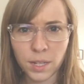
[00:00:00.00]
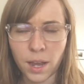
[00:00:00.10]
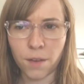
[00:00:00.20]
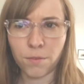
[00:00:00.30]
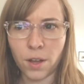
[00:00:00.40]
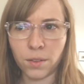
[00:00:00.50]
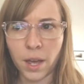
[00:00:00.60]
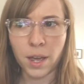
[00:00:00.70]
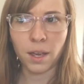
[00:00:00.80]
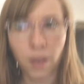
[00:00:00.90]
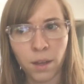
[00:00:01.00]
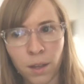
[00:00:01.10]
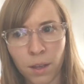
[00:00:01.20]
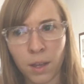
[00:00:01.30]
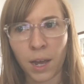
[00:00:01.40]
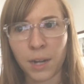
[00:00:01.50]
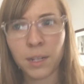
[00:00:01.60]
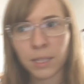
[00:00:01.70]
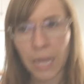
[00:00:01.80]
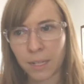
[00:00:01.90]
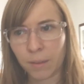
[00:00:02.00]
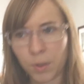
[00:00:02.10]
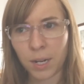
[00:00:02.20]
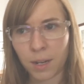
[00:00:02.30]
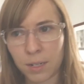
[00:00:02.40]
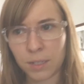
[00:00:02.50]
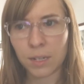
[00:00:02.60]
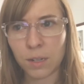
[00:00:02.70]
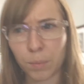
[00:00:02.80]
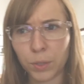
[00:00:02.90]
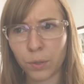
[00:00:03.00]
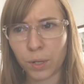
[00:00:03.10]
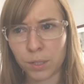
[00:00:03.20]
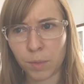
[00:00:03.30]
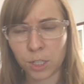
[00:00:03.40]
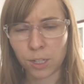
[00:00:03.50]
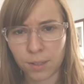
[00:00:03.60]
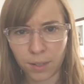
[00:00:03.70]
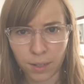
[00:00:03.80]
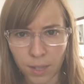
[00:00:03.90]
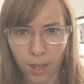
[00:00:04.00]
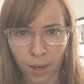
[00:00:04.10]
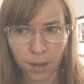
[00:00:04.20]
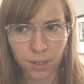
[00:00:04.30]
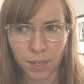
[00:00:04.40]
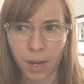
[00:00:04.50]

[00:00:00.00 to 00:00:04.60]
Like, I felt like I didn't like that we didn't get to see Dumbledore as much as in the end.